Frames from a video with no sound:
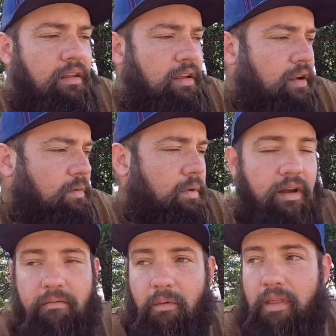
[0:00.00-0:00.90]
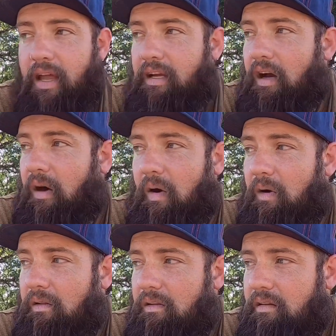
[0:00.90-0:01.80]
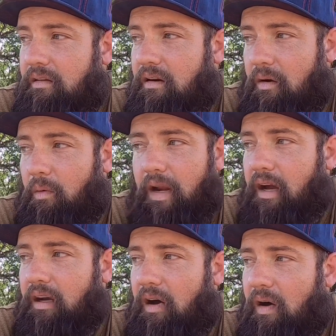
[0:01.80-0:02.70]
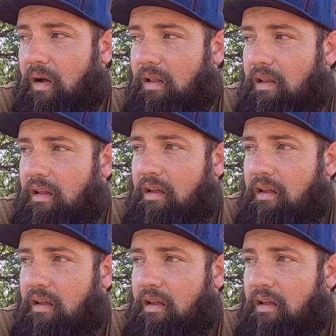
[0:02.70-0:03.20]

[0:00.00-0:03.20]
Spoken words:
You know, when they call, or when I call